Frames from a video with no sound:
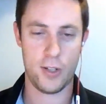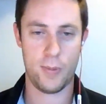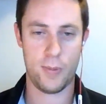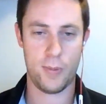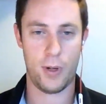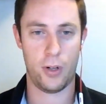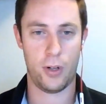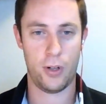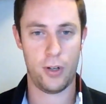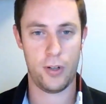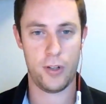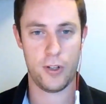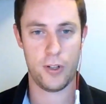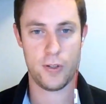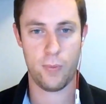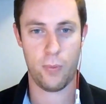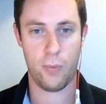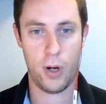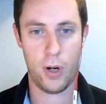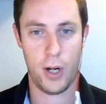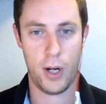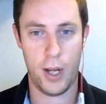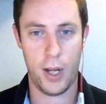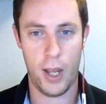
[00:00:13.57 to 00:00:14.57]
earlier this
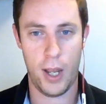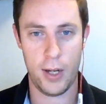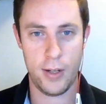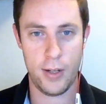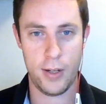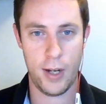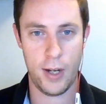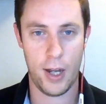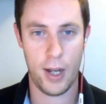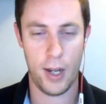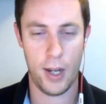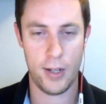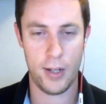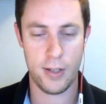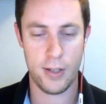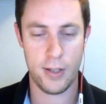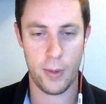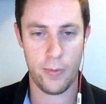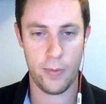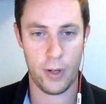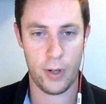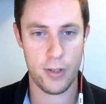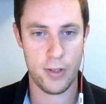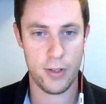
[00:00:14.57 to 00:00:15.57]
morning, and some
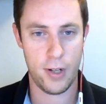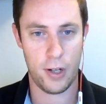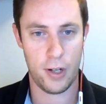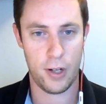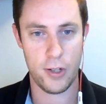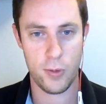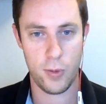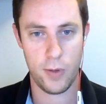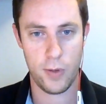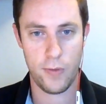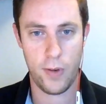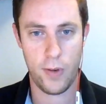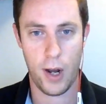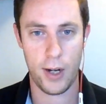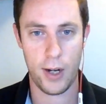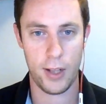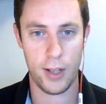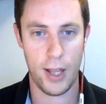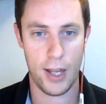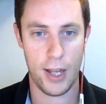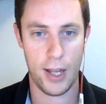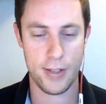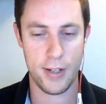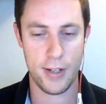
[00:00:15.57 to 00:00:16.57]
of our insiders would have got it
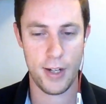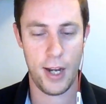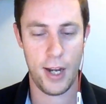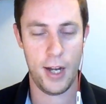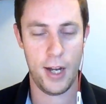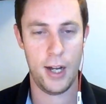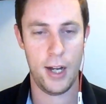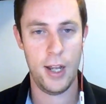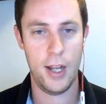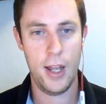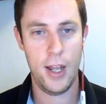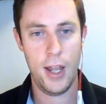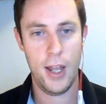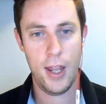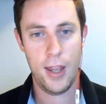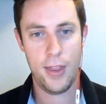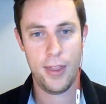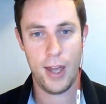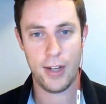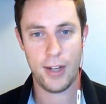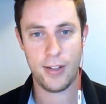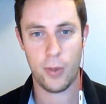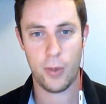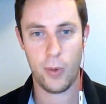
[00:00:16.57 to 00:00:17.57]
last night.
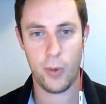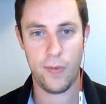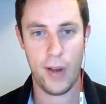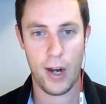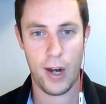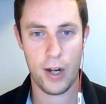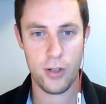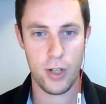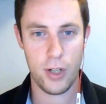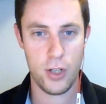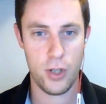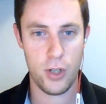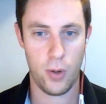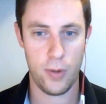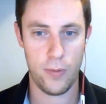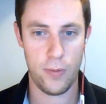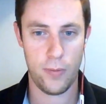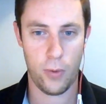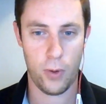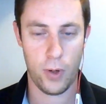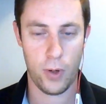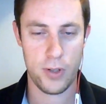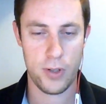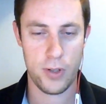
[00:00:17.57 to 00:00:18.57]
That we've actually joined
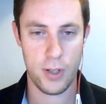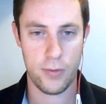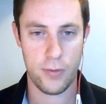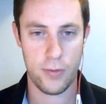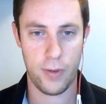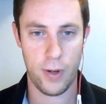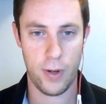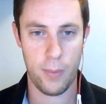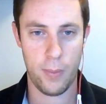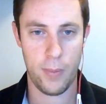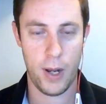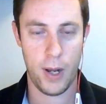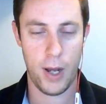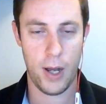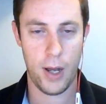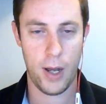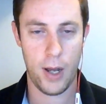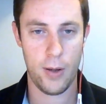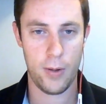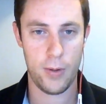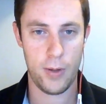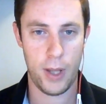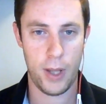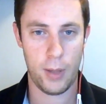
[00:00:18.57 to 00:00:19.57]
forces from
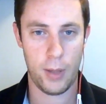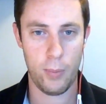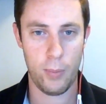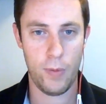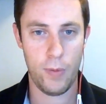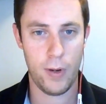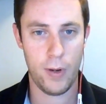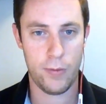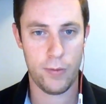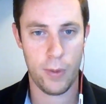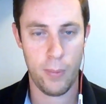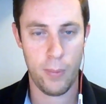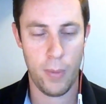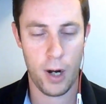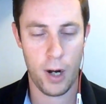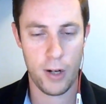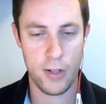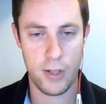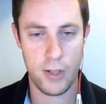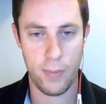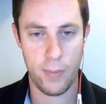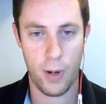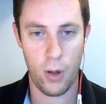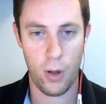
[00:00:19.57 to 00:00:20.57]
moving from
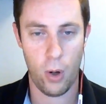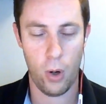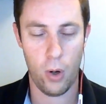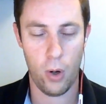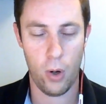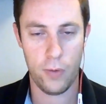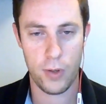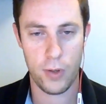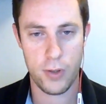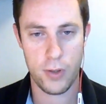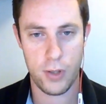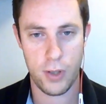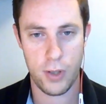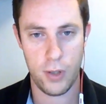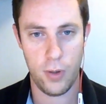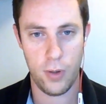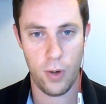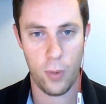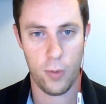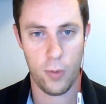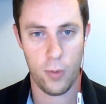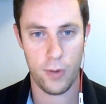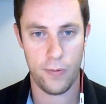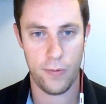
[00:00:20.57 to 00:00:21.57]
Moxyball over
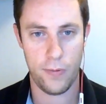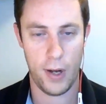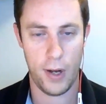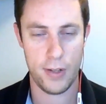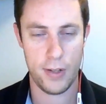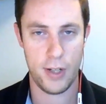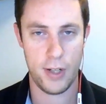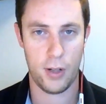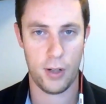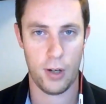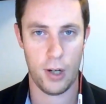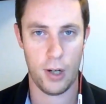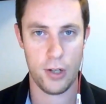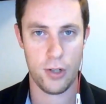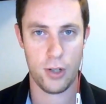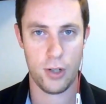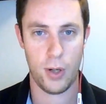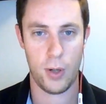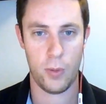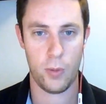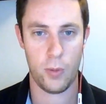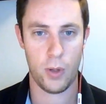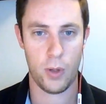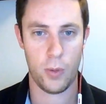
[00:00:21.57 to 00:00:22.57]
to Fantasy Cruncher,
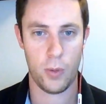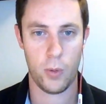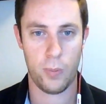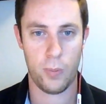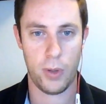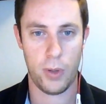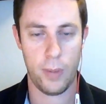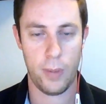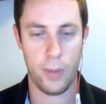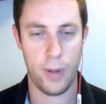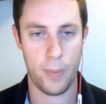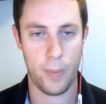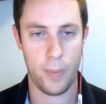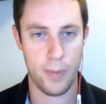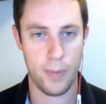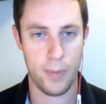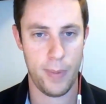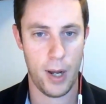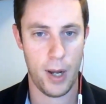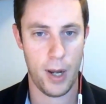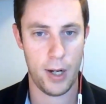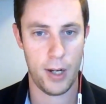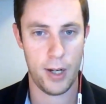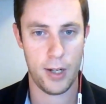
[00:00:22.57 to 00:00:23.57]
and we're pretty pumped
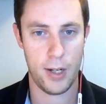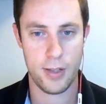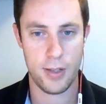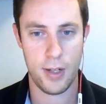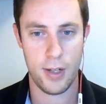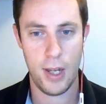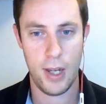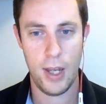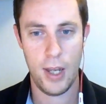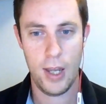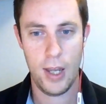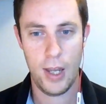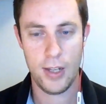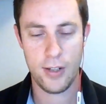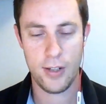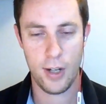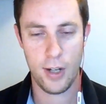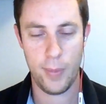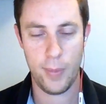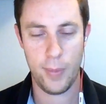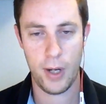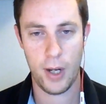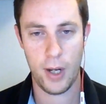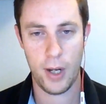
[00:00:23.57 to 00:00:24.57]
about it. It's
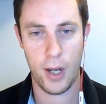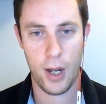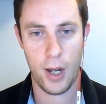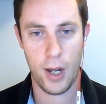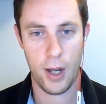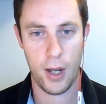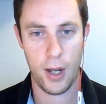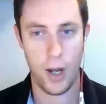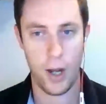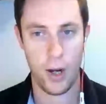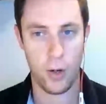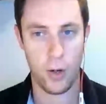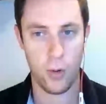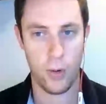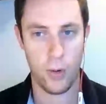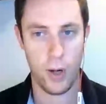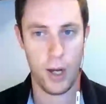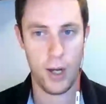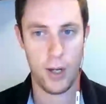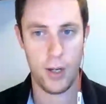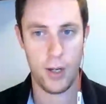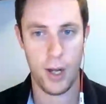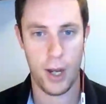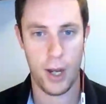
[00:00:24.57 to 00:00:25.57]
going to be a
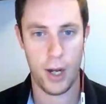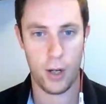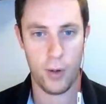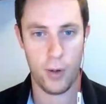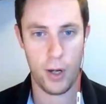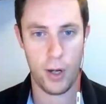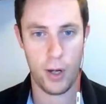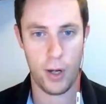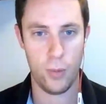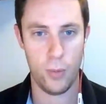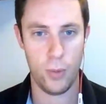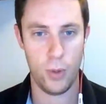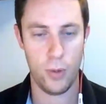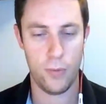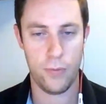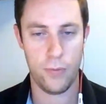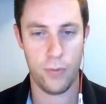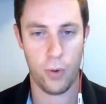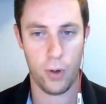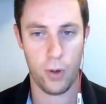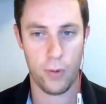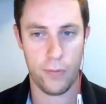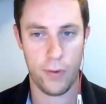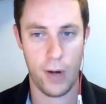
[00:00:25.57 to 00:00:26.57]
great new move
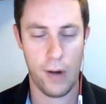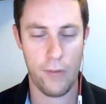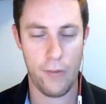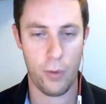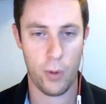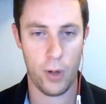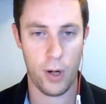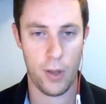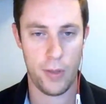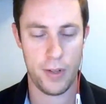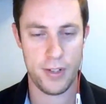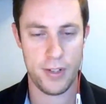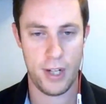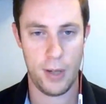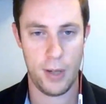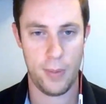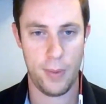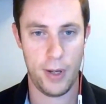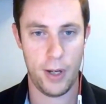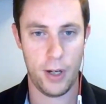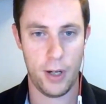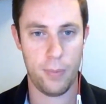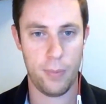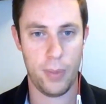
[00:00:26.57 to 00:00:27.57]
for everyone on the team
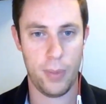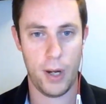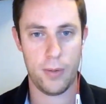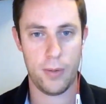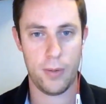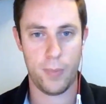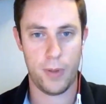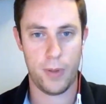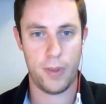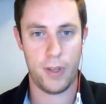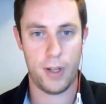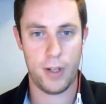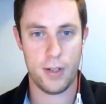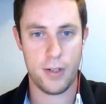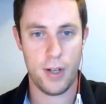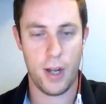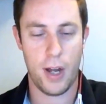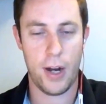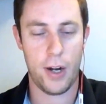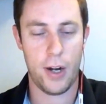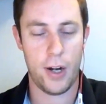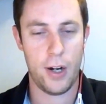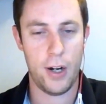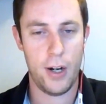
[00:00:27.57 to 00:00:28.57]
here, but the
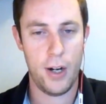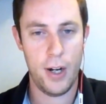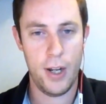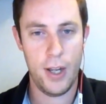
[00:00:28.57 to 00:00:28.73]
entire